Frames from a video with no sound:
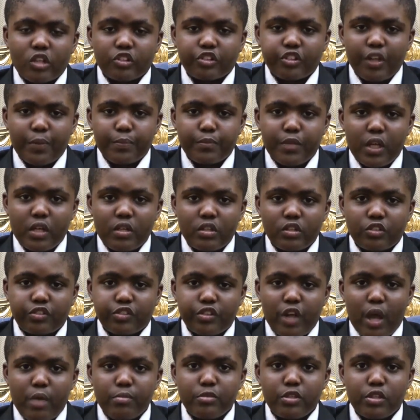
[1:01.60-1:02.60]
accepted
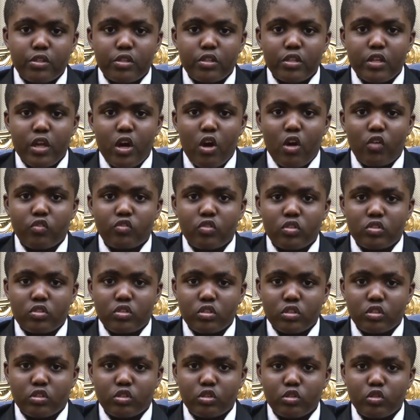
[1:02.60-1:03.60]
Islam in the year of the
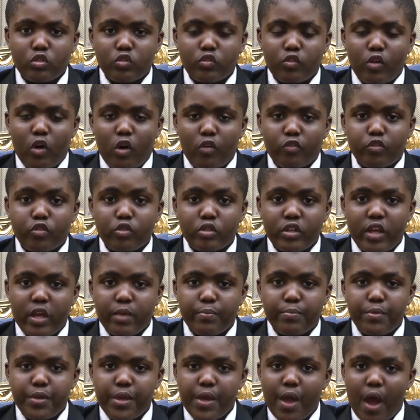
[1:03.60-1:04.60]
Treaty of
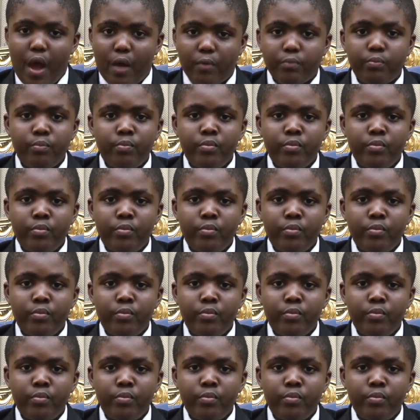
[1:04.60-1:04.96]
Hudaybiyah,